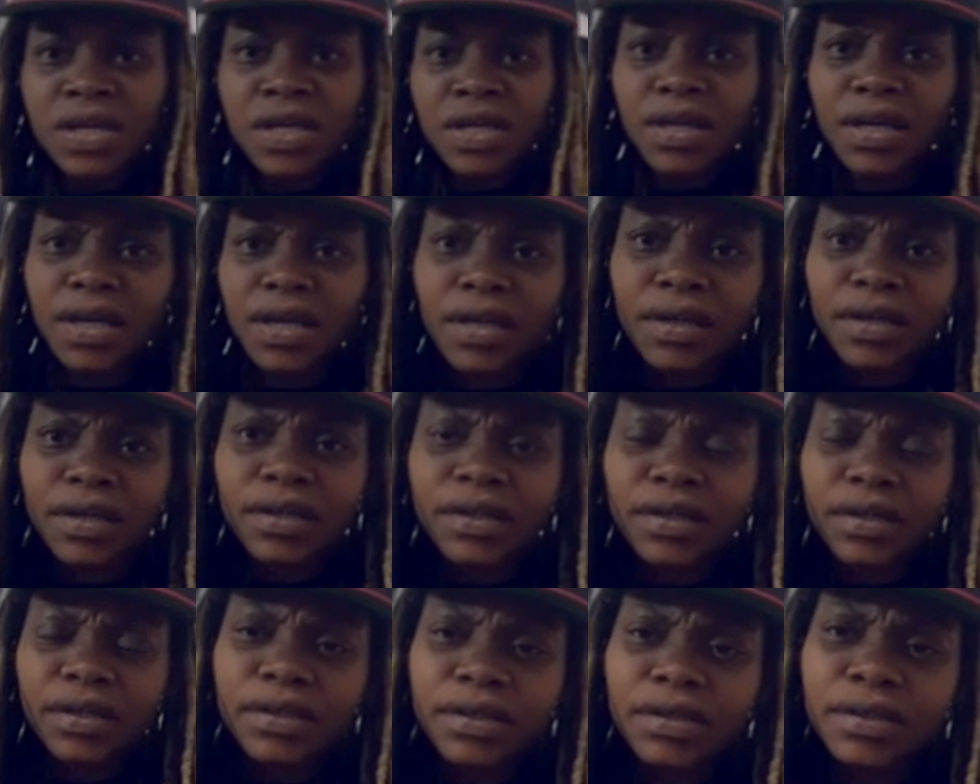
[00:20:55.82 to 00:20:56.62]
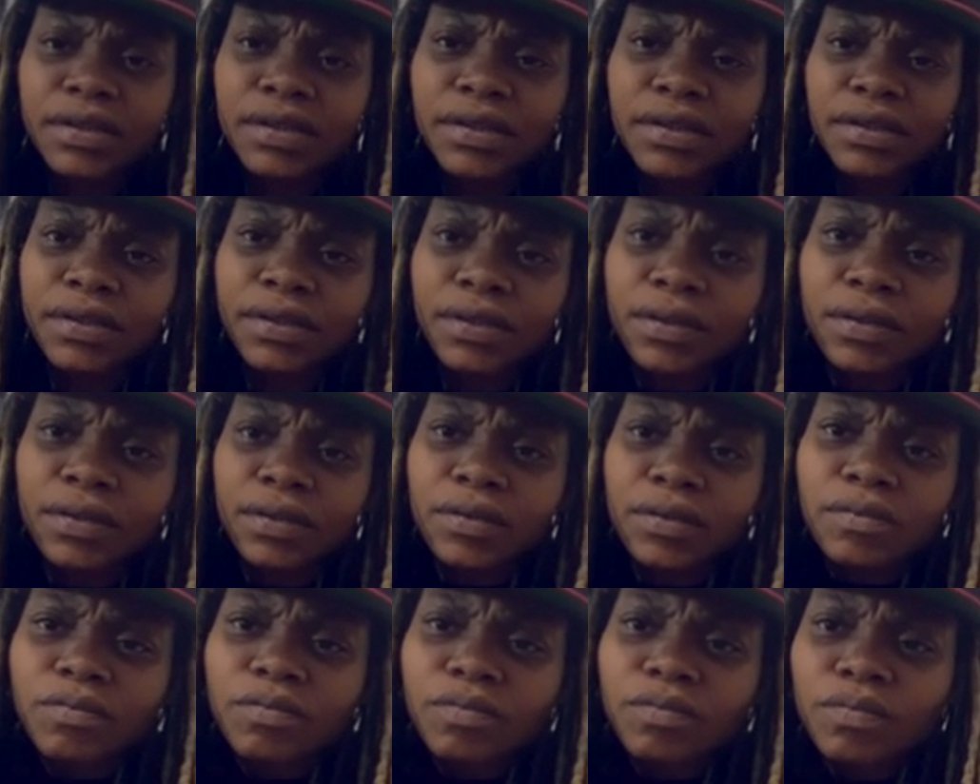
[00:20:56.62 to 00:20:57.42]

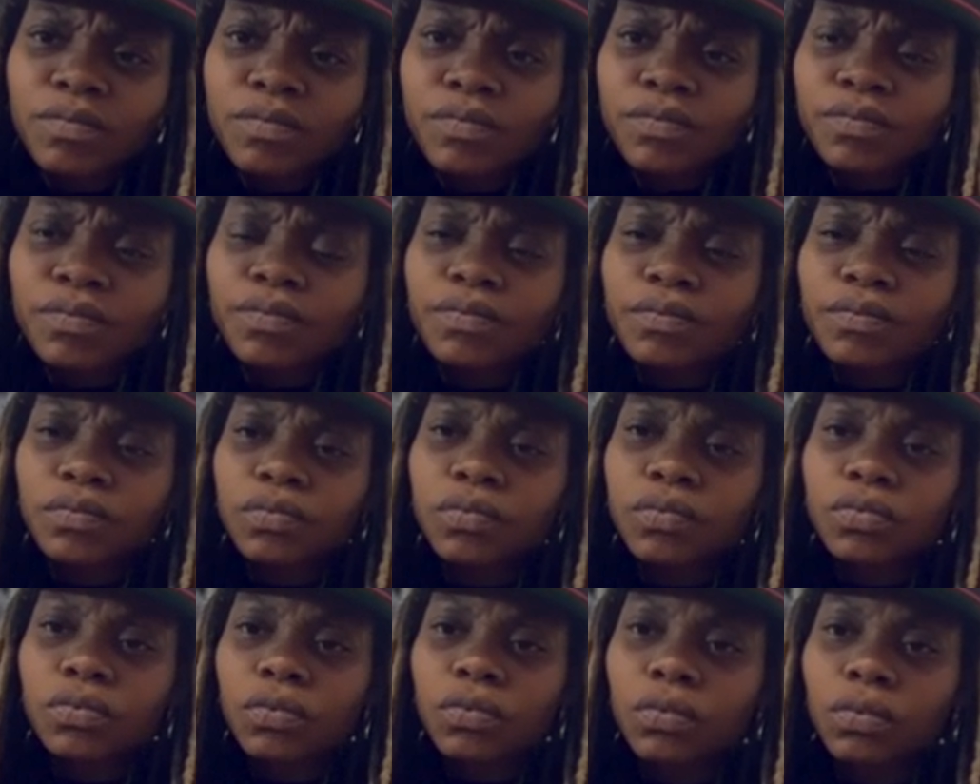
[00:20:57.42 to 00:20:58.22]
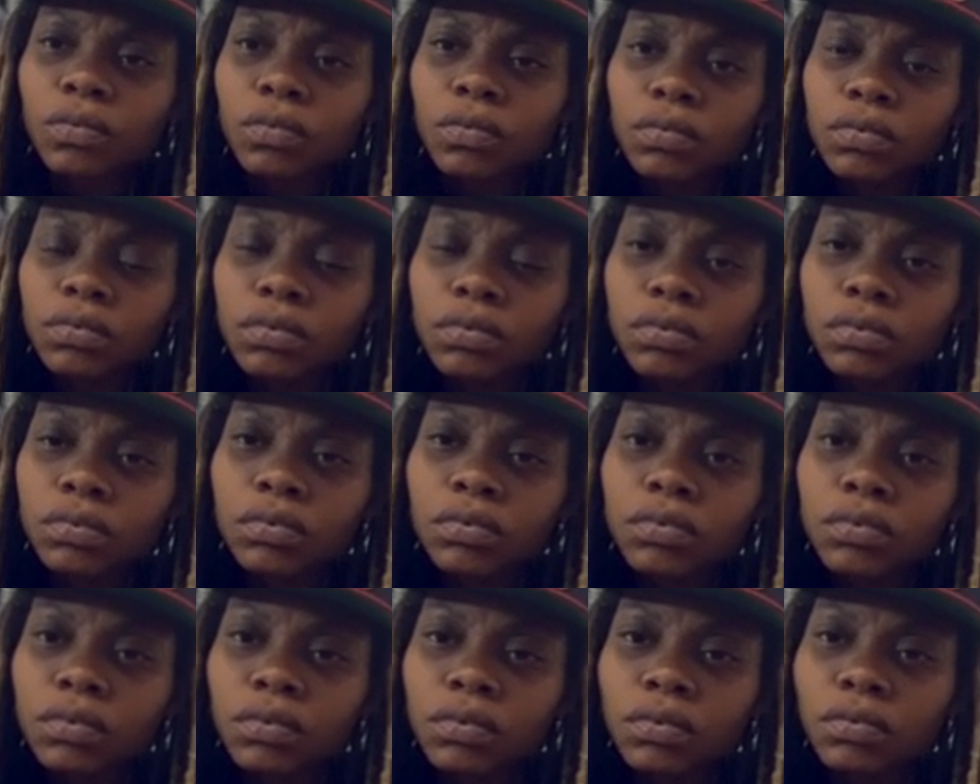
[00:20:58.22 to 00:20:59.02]

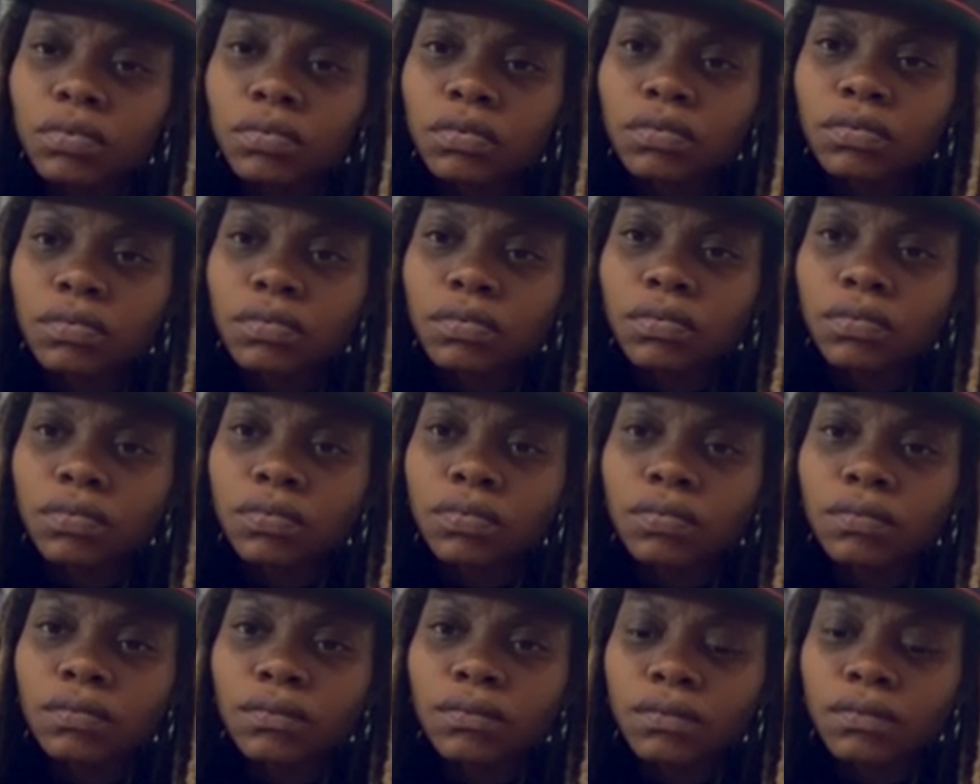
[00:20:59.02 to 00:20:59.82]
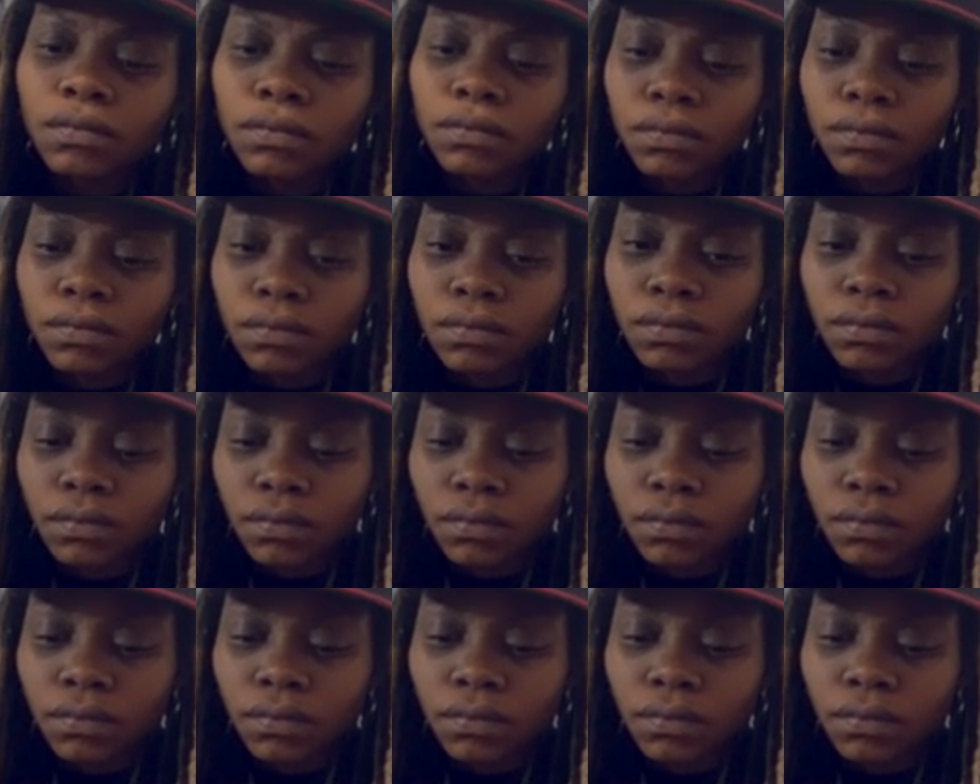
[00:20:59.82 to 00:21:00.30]
(not speaking)